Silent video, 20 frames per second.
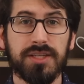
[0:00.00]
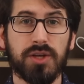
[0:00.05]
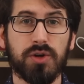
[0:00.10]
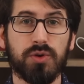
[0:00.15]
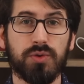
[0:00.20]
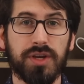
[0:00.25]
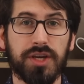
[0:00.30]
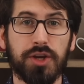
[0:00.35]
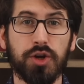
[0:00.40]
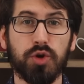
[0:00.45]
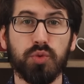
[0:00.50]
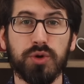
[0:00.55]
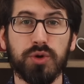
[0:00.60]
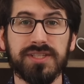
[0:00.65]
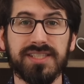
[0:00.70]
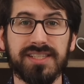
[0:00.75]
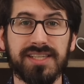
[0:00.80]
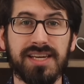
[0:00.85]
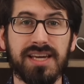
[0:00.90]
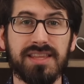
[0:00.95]
So here
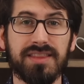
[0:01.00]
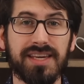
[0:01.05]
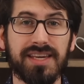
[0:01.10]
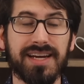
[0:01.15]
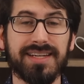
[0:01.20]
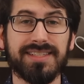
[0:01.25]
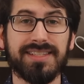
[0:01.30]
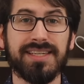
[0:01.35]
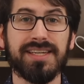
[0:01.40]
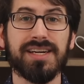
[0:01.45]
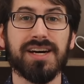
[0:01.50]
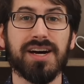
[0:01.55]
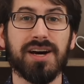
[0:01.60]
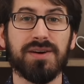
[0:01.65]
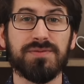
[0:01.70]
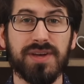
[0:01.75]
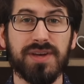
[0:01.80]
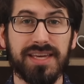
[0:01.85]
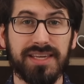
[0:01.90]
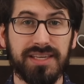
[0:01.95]
we're seeing the idea
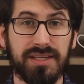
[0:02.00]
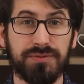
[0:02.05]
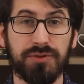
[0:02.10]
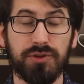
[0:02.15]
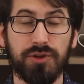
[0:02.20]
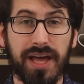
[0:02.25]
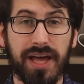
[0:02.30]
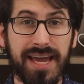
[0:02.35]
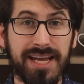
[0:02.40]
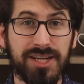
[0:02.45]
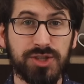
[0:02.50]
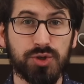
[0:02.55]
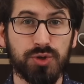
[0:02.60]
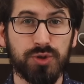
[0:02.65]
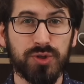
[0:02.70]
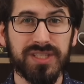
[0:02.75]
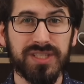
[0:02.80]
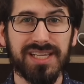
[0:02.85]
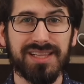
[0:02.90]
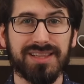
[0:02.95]
of evil
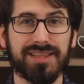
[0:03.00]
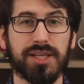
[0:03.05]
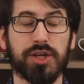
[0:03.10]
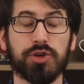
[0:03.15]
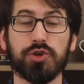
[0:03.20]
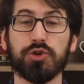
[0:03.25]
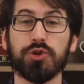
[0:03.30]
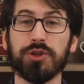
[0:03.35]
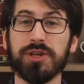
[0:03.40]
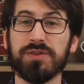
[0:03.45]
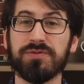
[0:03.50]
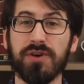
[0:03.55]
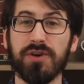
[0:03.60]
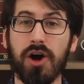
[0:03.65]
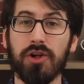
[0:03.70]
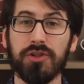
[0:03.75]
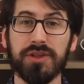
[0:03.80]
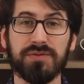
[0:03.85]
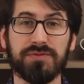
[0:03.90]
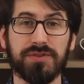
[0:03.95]
angels literally
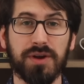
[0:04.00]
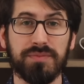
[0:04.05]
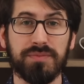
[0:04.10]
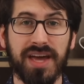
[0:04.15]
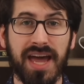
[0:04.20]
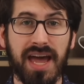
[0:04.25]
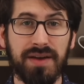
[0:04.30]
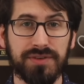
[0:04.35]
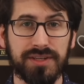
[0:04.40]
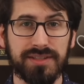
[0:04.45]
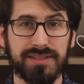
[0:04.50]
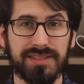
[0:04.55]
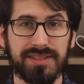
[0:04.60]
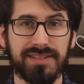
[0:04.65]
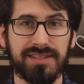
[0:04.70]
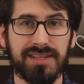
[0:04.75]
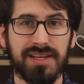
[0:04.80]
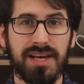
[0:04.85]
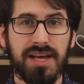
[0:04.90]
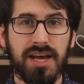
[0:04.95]
falling from the
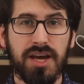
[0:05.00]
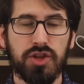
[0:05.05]
heavens.